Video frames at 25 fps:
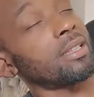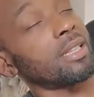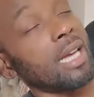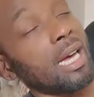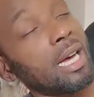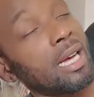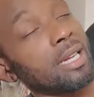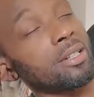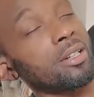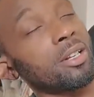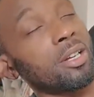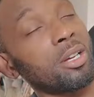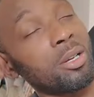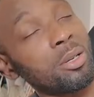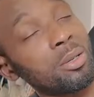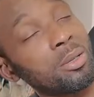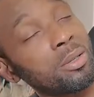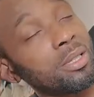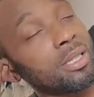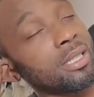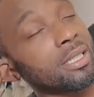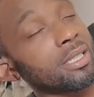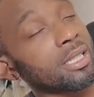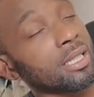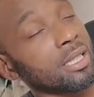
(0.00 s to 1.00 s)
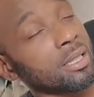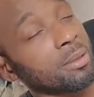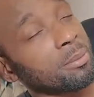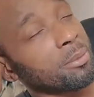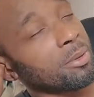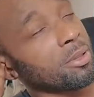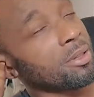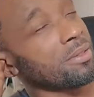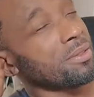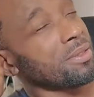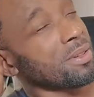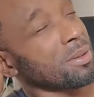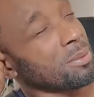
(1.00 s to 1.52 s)
that I know is in the
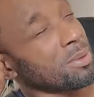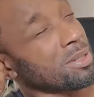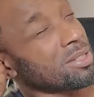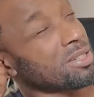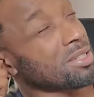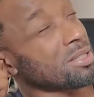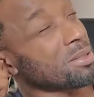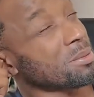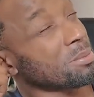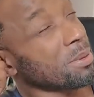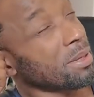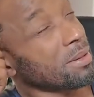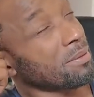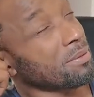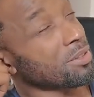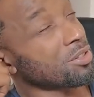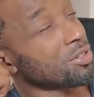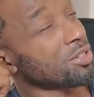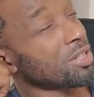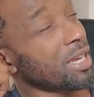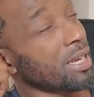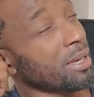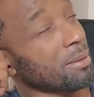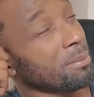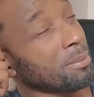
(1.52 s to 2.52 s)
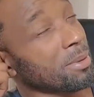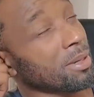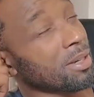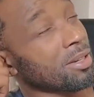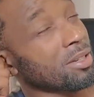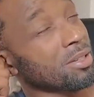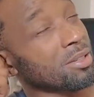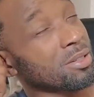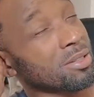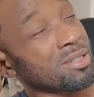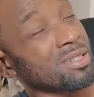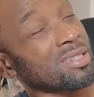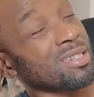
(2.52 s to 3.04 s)
movie, which is a bit of a shame
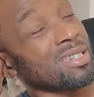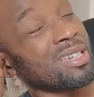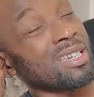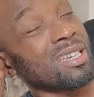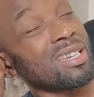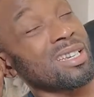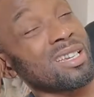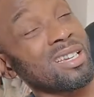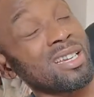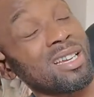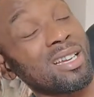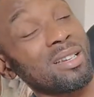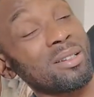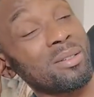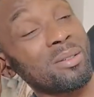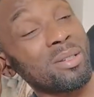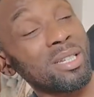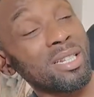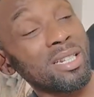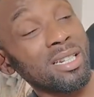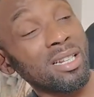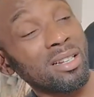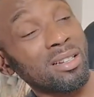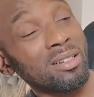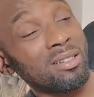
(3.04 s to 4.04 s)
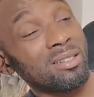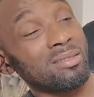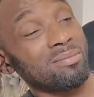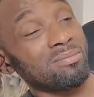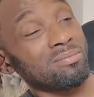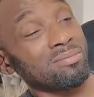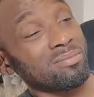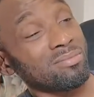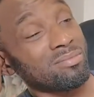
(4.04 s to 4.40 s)
because, you know,